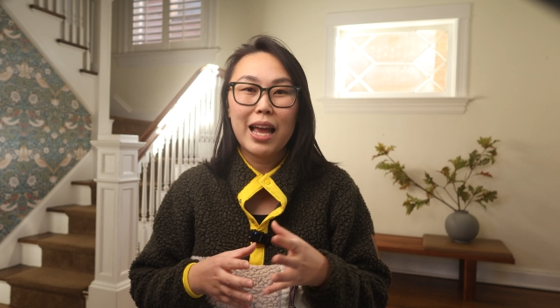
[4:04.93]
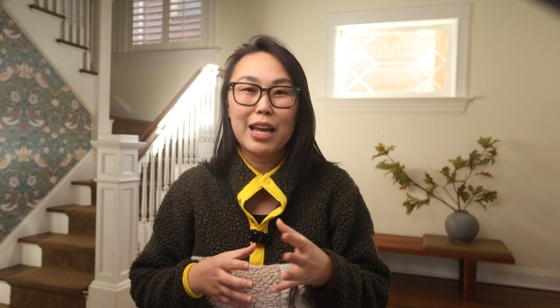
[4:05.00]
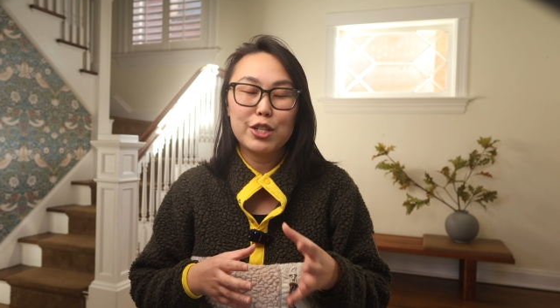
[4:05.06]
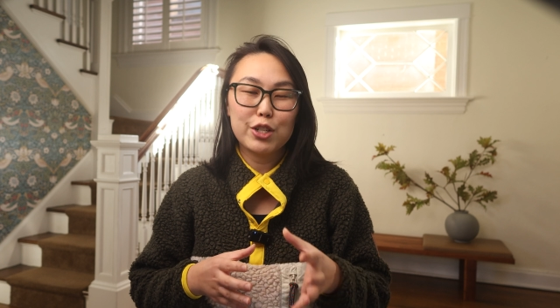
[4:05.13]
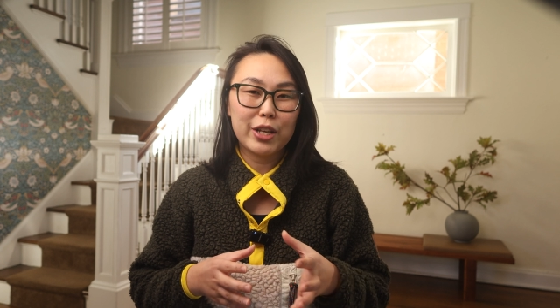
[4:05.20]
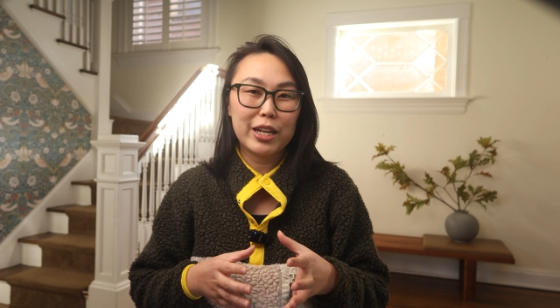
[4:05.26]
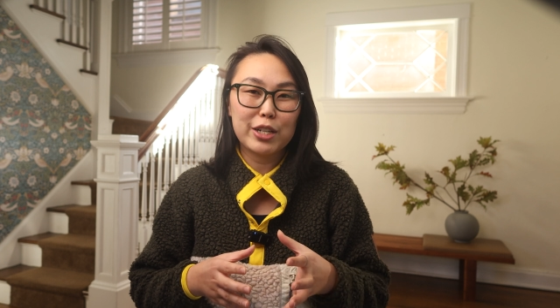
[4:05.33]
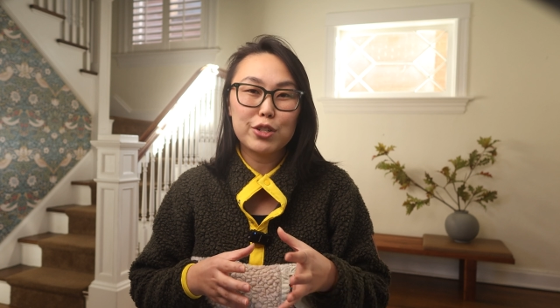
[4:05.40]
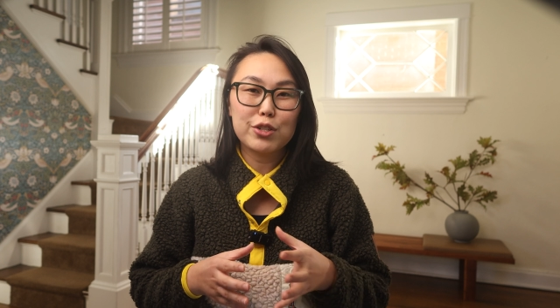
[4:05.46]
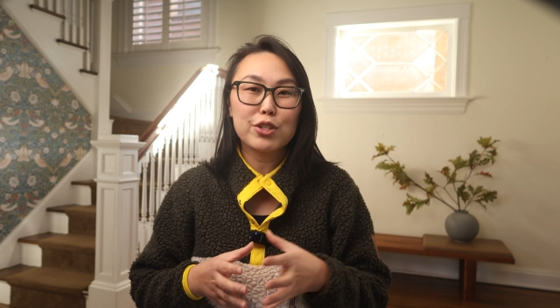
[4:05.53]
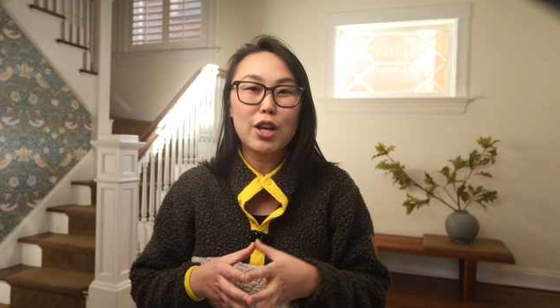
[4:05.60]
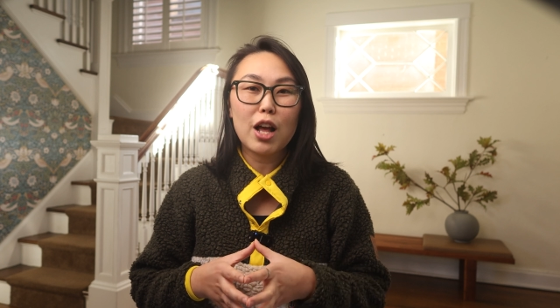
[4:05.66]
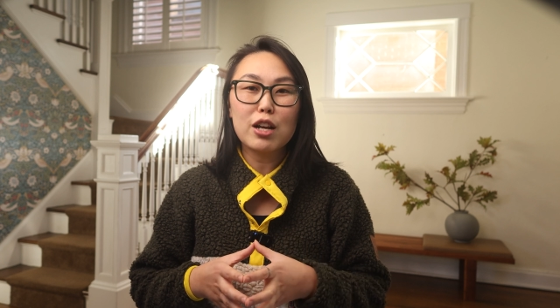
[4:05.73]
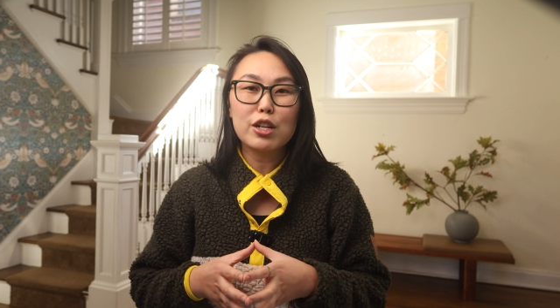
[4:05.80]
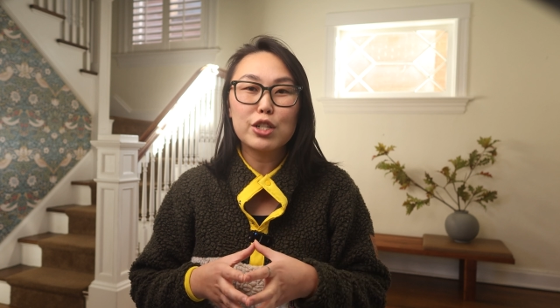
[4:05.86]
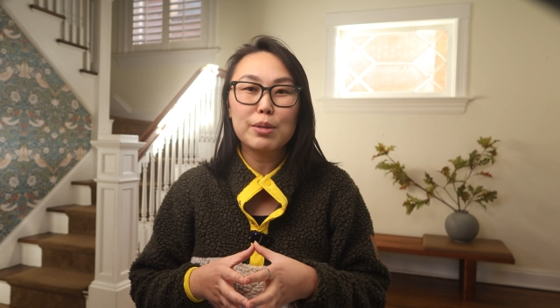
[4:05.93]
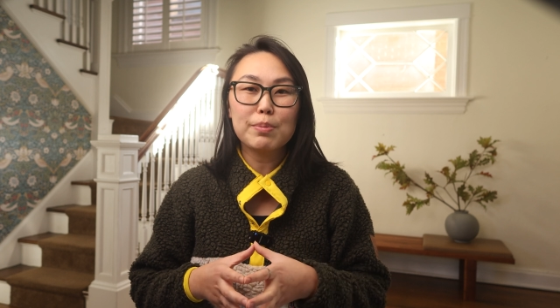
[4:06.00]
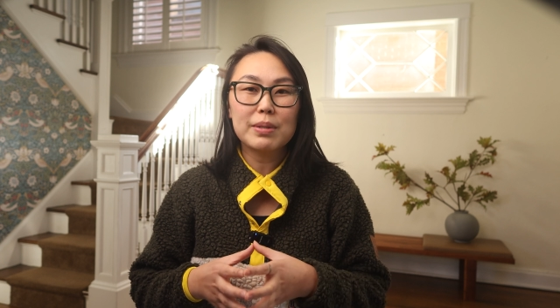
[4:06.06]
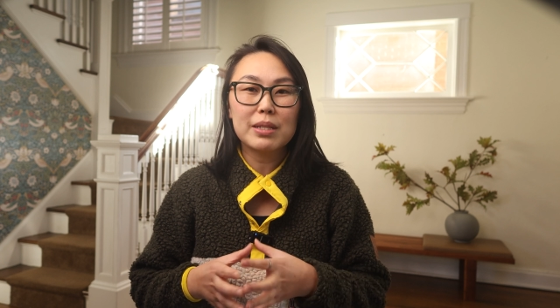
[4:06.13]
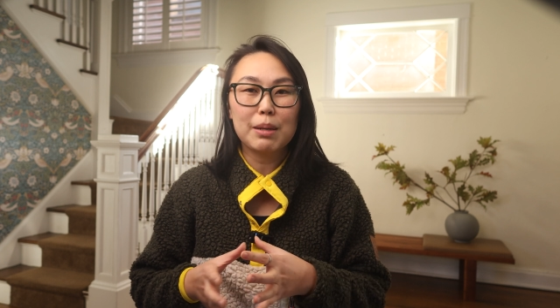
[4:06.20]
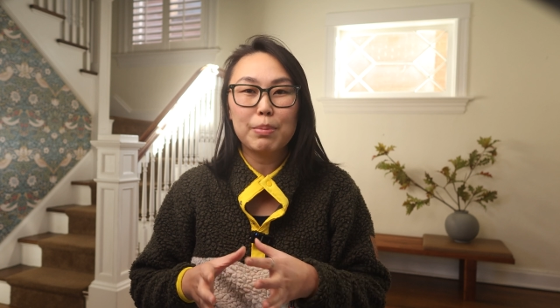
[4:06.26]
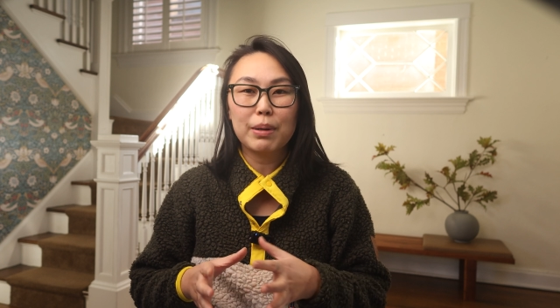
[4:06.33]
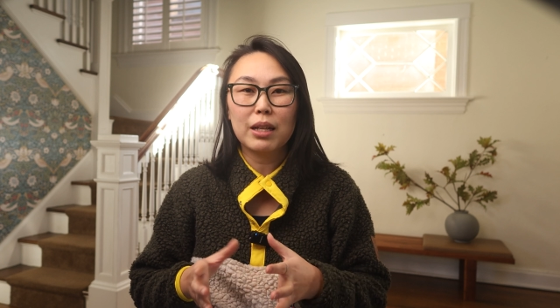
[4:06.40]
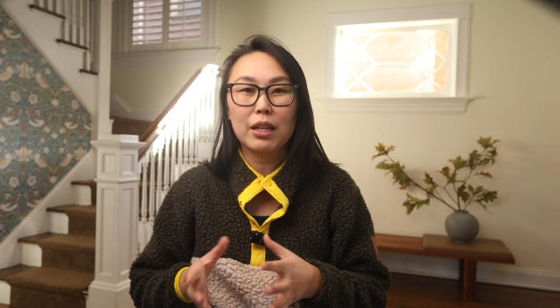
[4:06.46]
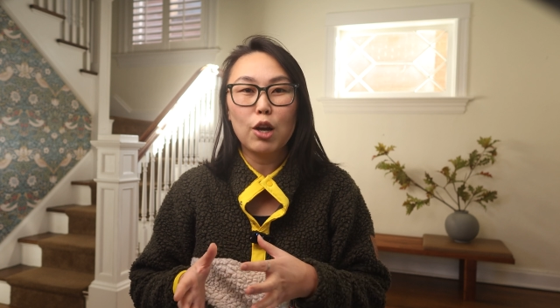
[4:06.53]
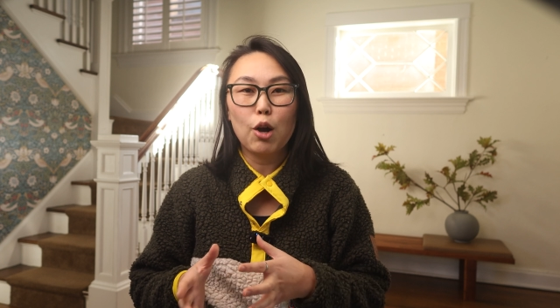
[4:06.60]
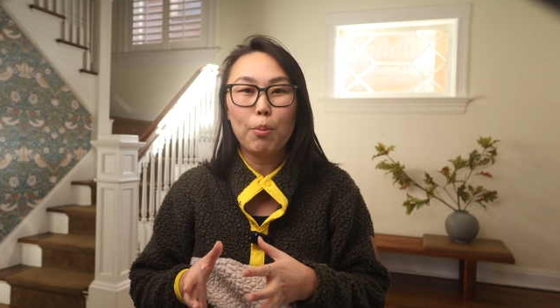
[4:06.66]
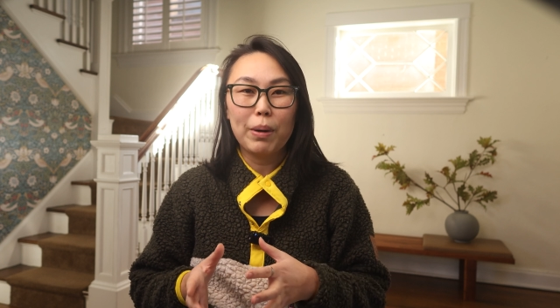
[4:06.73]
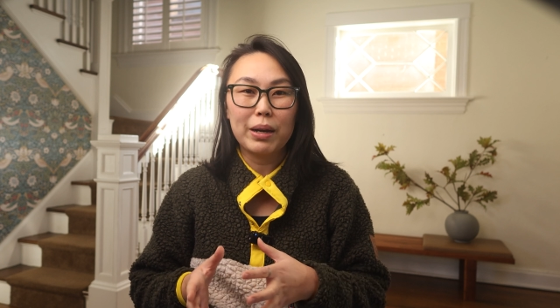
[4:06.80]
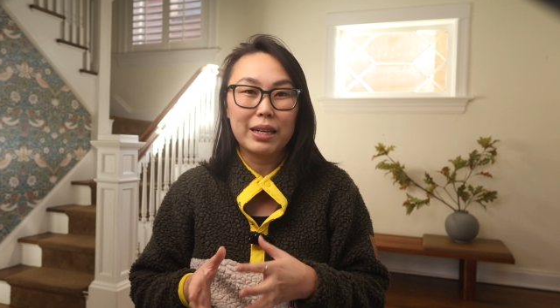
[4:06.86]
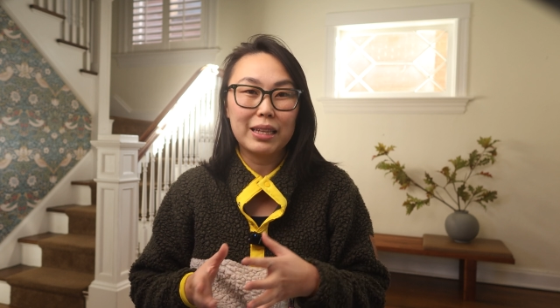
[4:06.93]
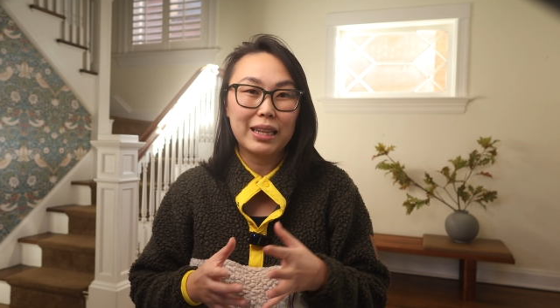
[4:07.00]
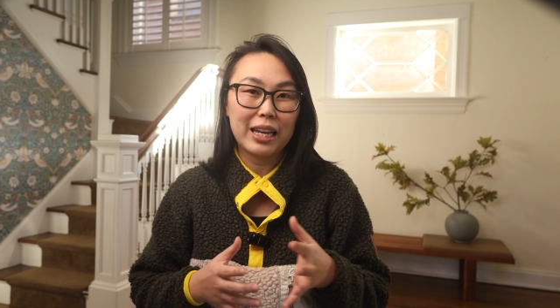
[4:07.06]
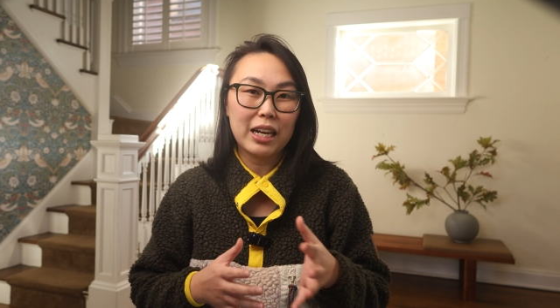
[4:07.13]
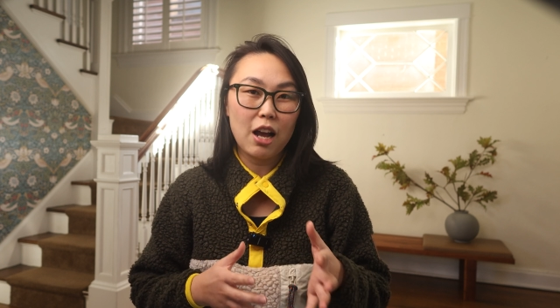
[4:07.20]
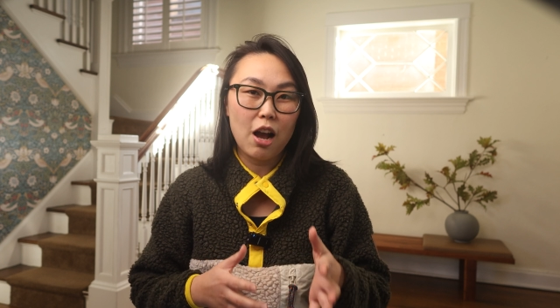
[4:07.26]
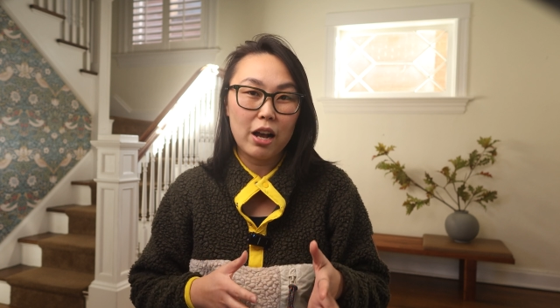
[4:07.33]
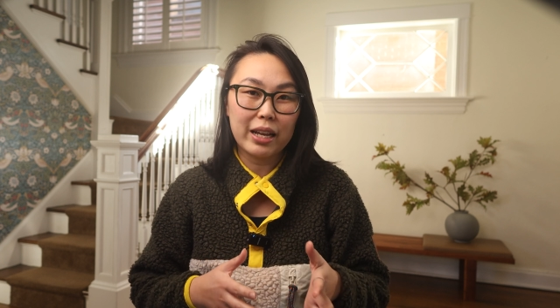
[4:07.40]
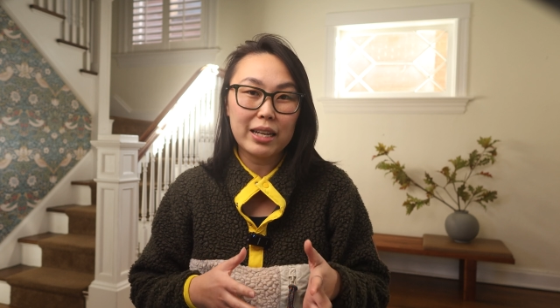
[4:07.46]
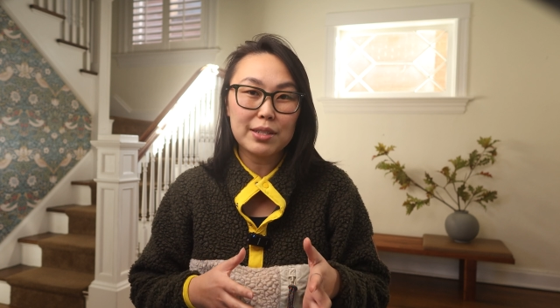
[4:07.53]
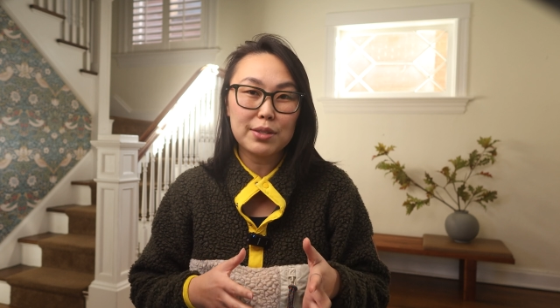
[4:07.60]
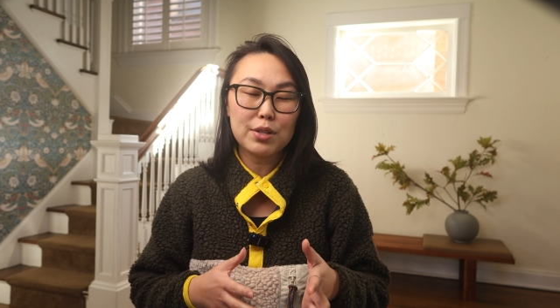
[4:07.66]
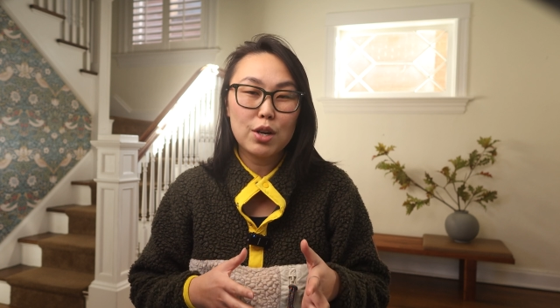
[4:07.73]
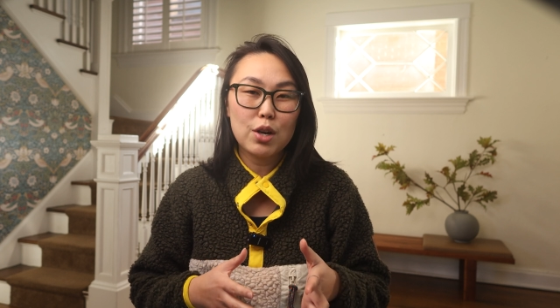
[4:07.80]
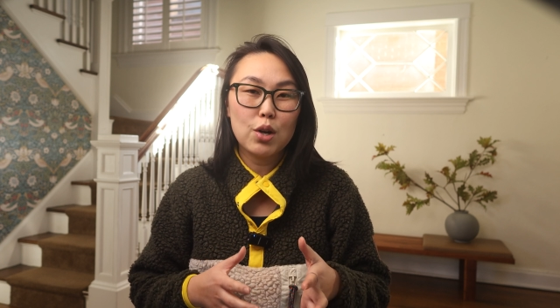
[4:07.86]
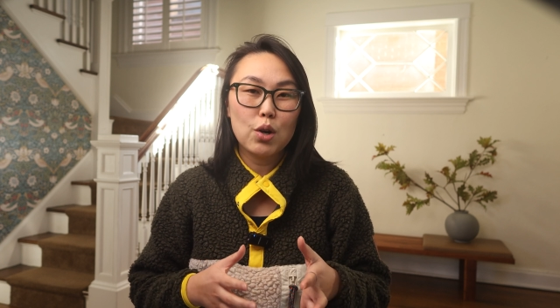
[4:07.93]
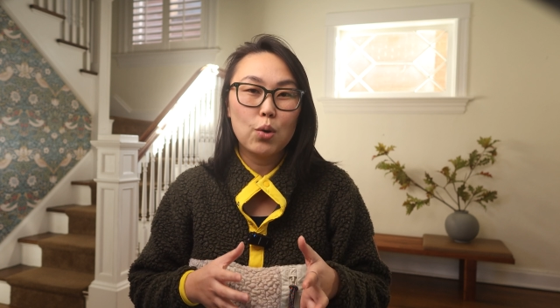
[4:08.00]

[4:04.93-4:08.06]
Education scholarships typically open in late August,